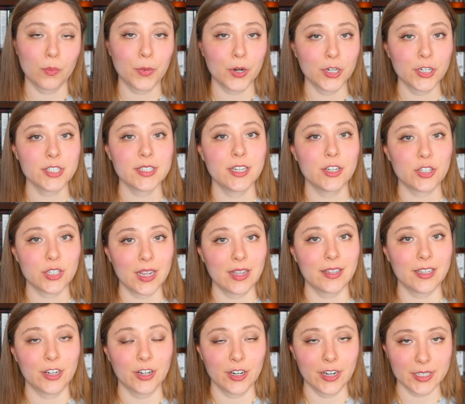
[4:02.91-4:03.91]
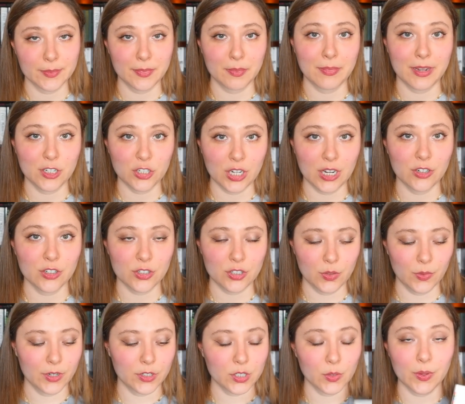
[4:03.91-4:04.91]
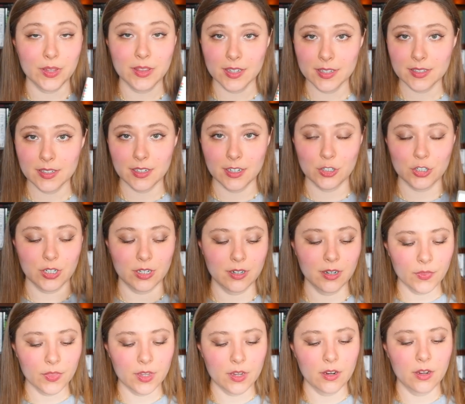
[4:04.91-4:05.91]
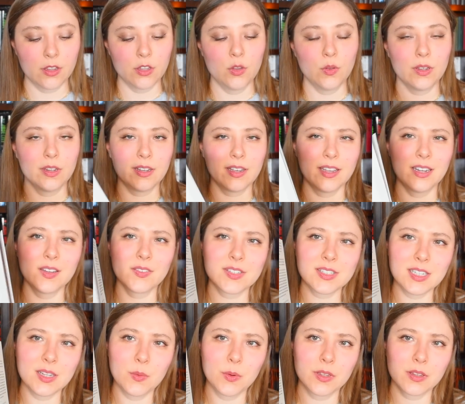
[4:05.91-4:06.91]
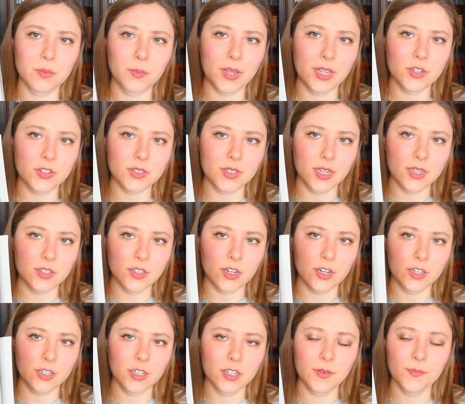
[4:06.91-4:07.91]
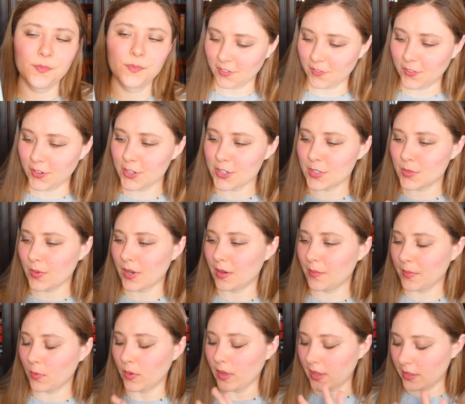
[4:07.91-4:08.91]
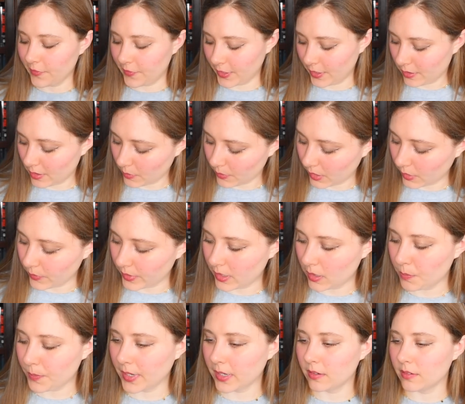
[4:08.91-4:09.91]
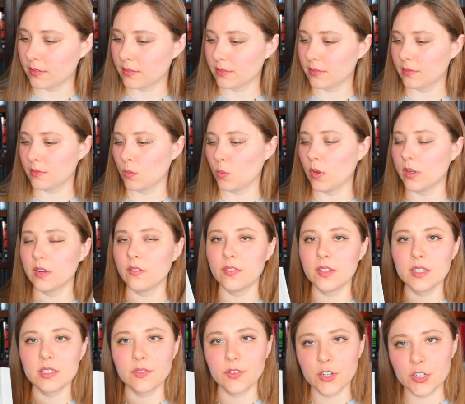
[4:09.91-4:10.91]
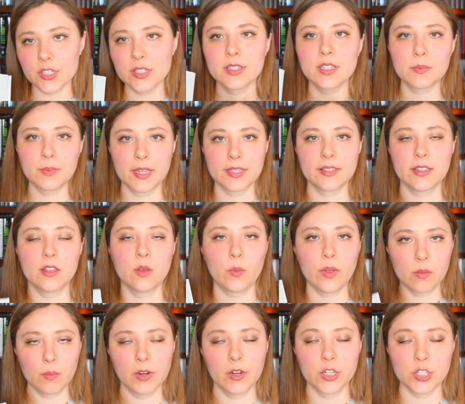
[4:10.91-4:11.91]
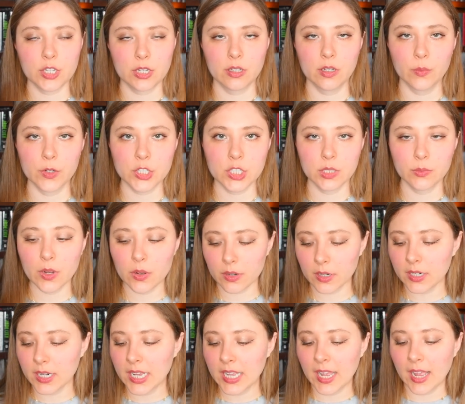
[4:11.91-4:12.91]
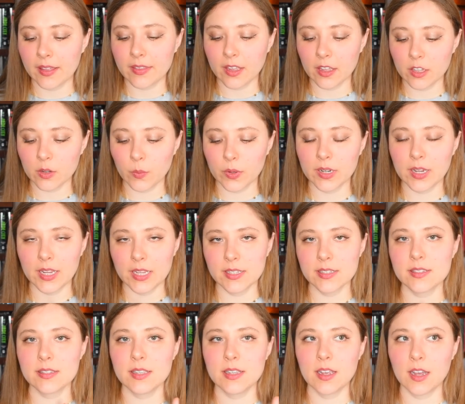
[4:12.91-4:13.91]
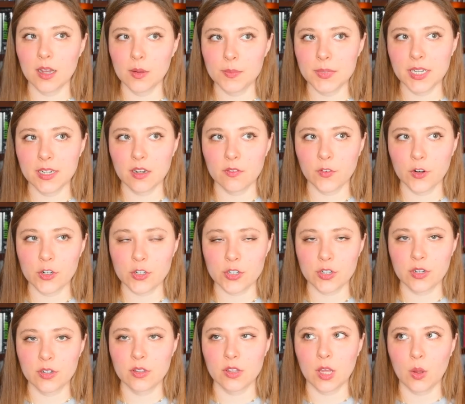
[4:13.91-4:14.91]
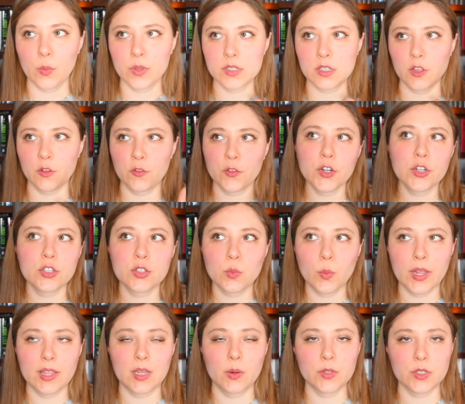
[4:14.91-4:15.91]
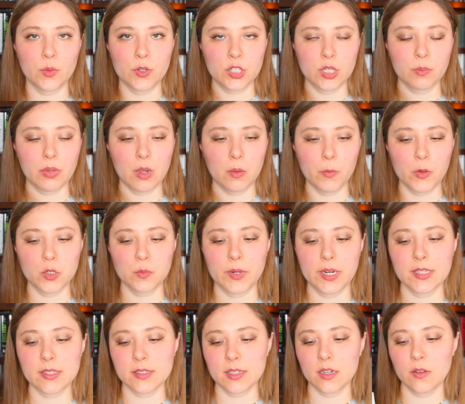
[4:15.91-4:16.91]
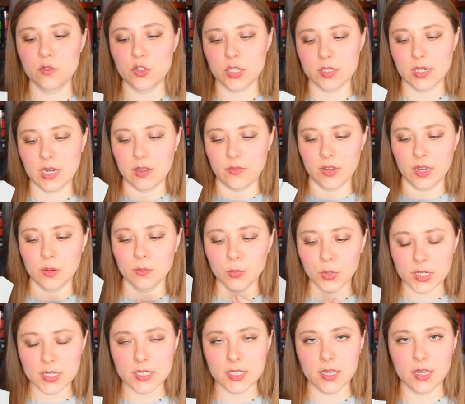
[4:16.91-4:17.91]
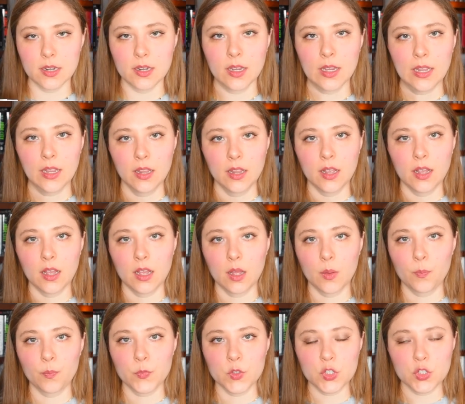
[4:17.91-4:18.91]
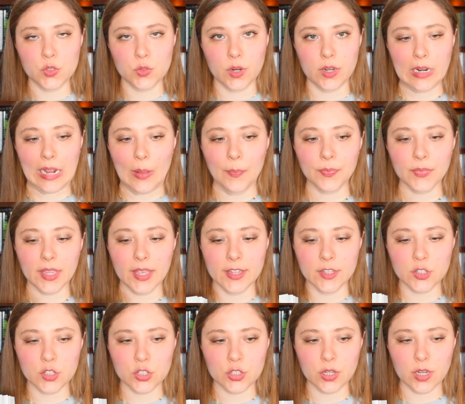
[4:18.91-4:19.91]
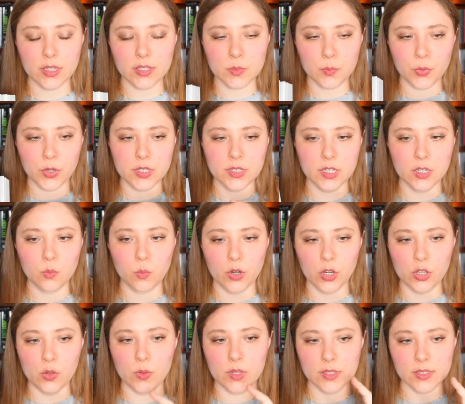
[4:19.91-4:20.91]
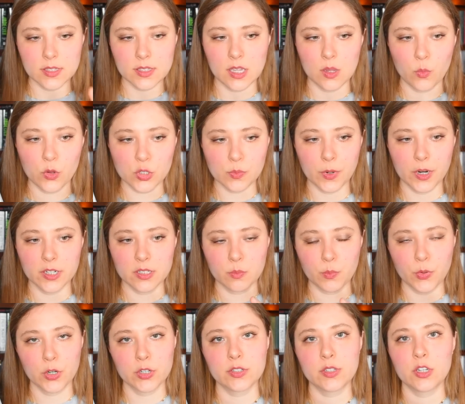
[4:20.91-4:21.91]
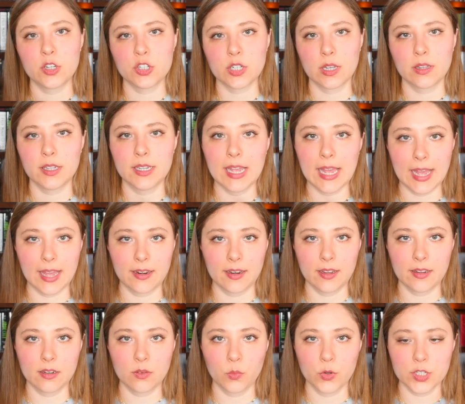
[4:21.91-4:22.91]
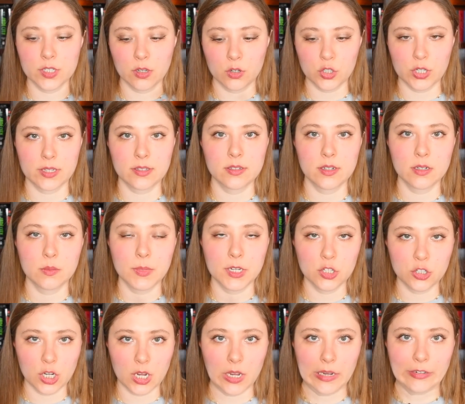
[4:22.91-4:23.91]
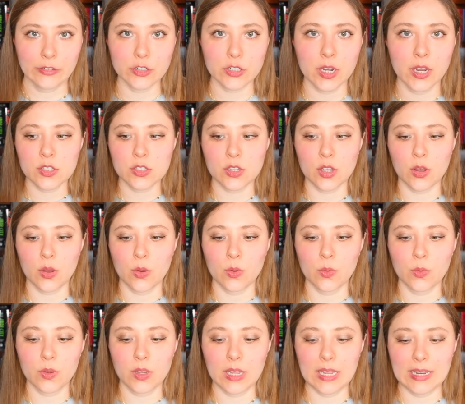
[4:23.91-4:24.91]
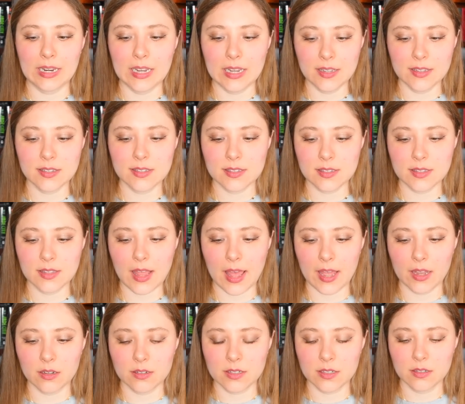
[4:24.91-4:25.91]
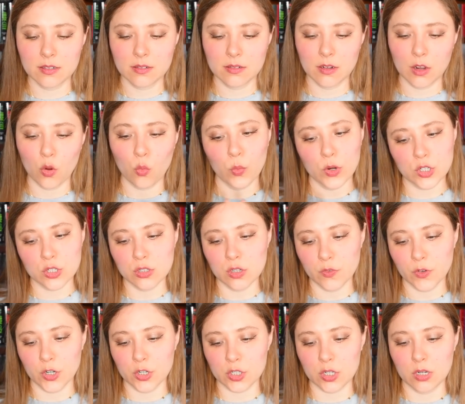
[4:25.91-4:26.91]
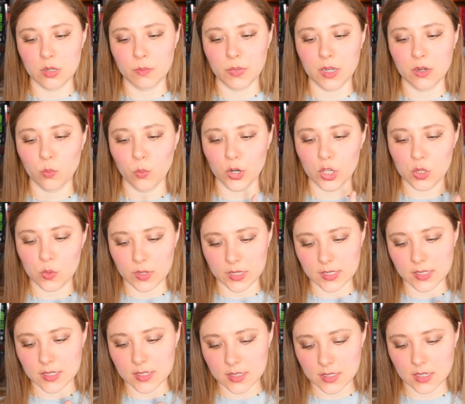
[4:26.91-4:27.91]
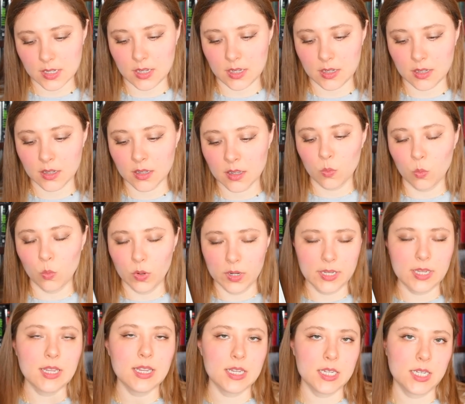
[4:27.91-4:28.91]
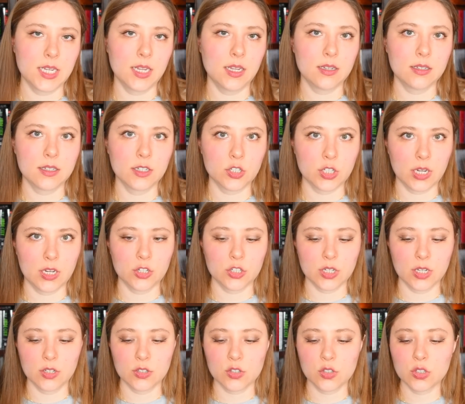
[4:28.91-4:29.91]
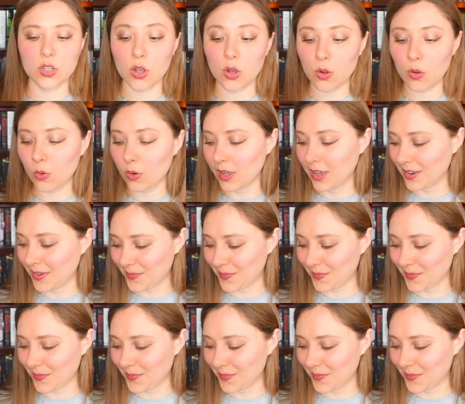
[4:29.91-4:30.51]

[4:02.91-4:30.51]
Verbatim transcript: Percy Shelley, her husband, made changes to it. So in this edition, the, you can kind of see where the pages get darker. The first one, well, I'll figure it out when I read it, but one of these versions is basically the way Mary Shelley originally wrote it, and the other one is the updated version that was the first way that it was originally published. But instead of just having it printed um, straight up, it's it's printed where you can see which parts Percy Shelley added were suggested to be changed. So it is that original version, but where you can see what he did to change it. So